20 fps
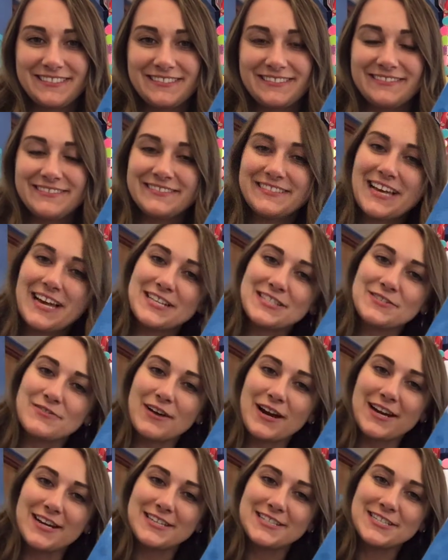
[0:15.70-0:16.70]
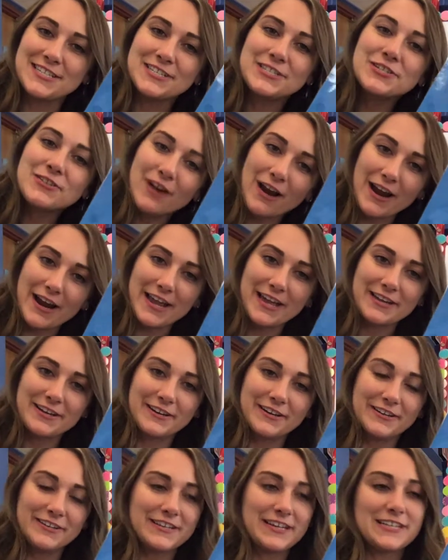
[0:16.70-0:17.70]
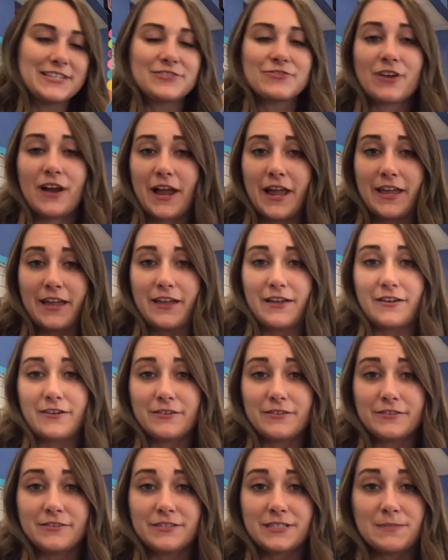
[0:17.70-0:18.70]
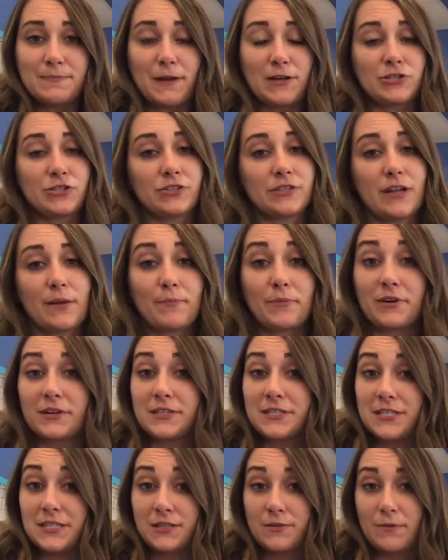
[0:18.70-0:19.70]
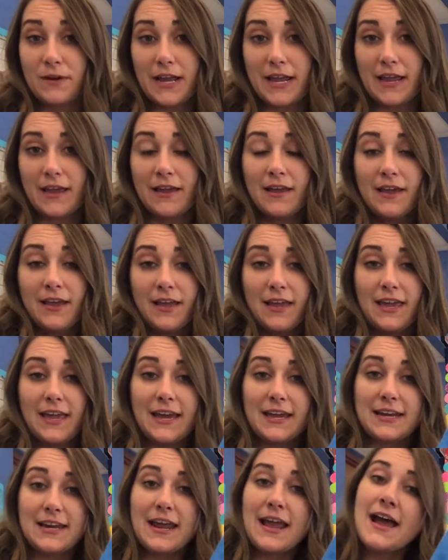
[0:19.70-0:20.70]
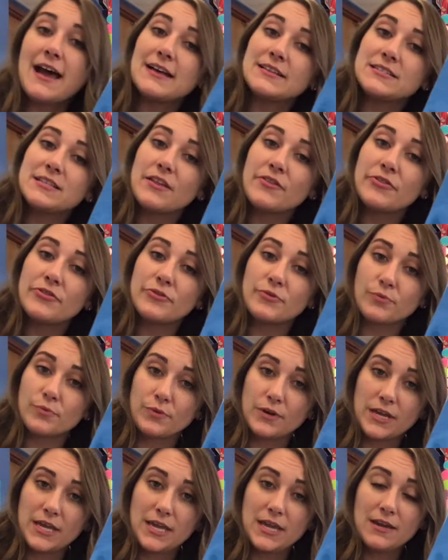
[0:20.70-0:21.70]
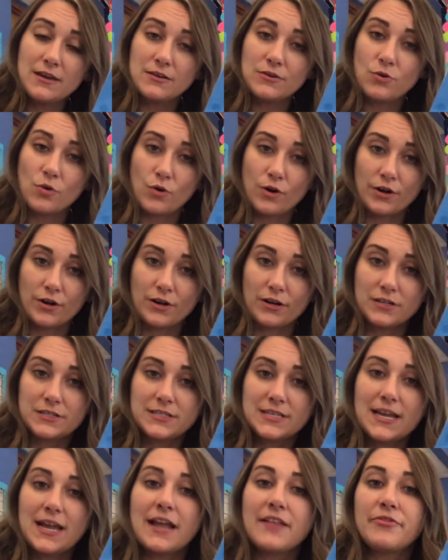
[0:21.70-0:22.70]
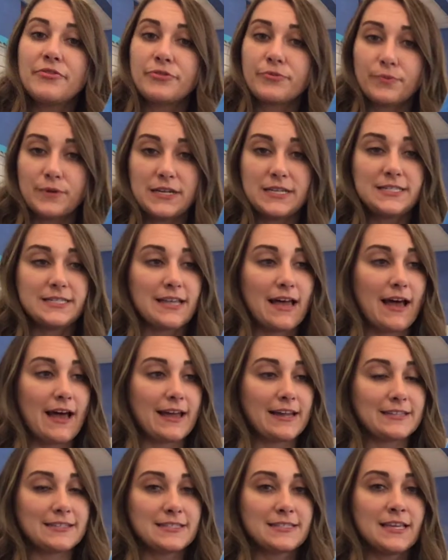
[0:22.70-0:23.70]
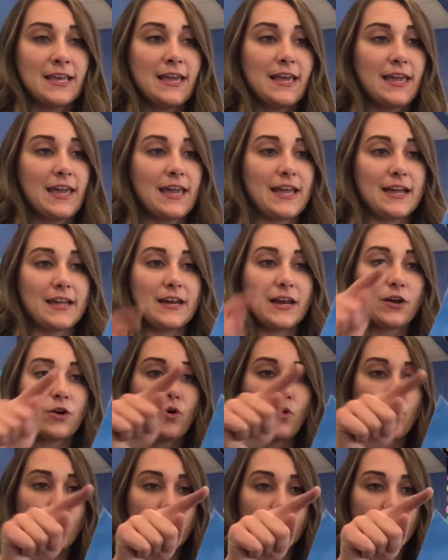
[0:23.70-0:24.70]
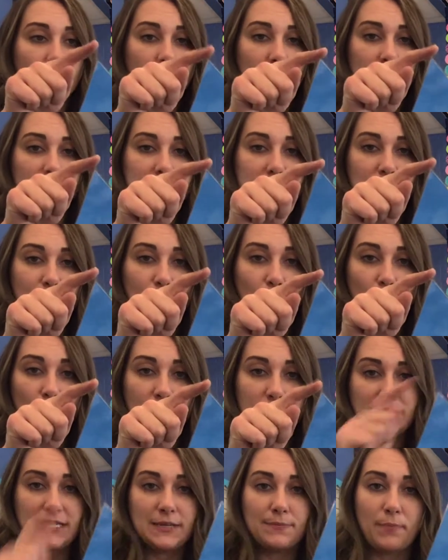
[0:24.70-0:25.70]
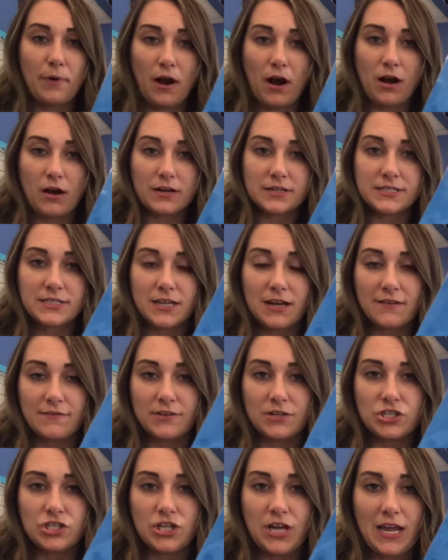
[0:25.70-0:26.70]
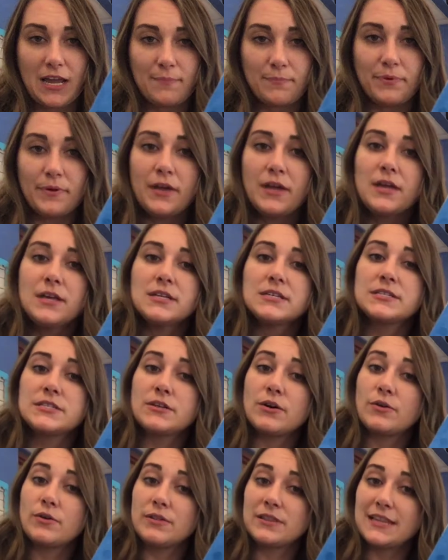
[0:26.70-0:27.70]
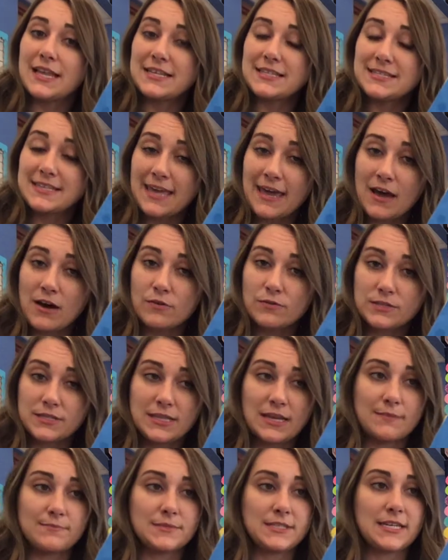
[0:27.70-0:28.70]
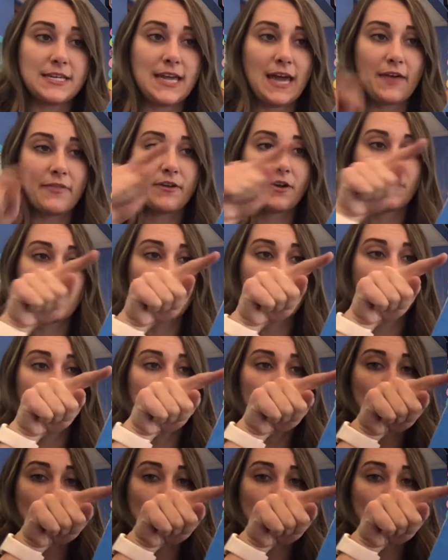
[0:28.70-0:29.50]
That's right, it's a triangle, and triangle's special number is 3, and it has 3 corners and 3 sides. And a corner is the pointy part of a shape. So let's count them together.